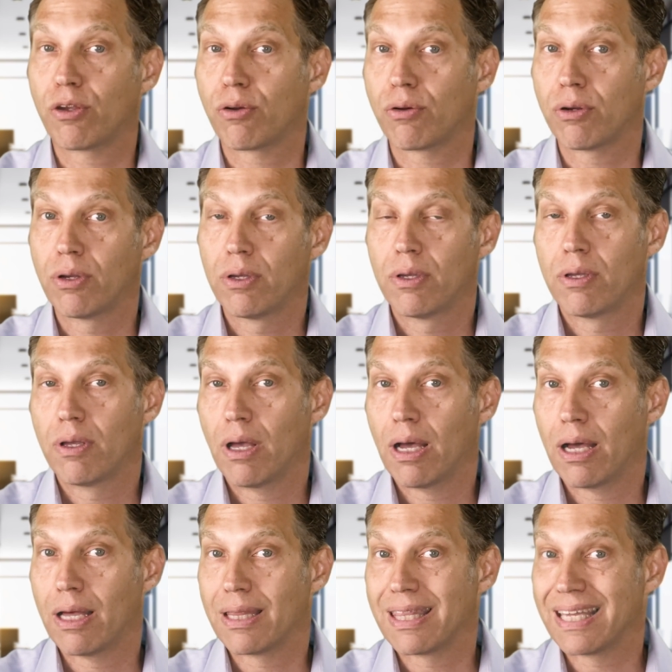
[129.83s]

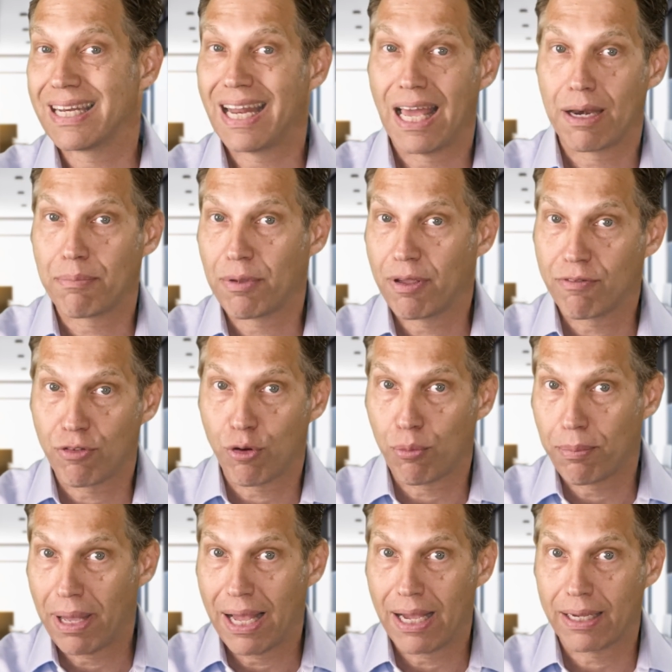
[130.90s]
the anatomy of your
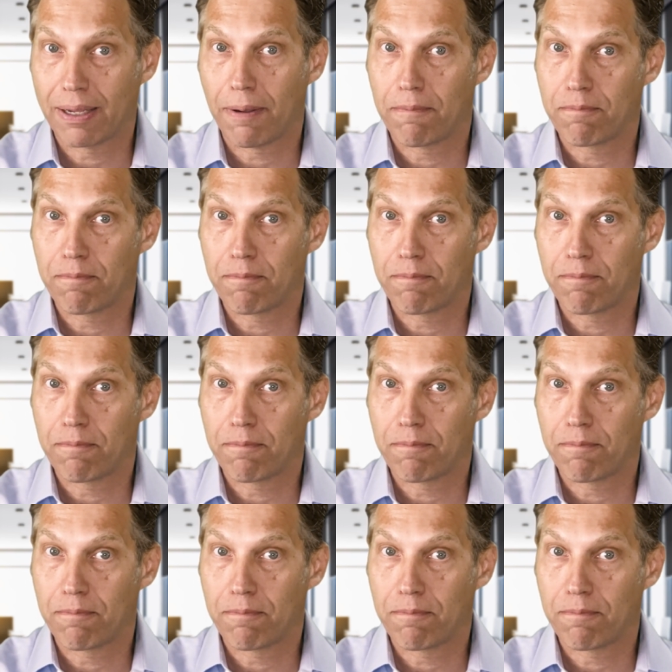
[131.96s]
back,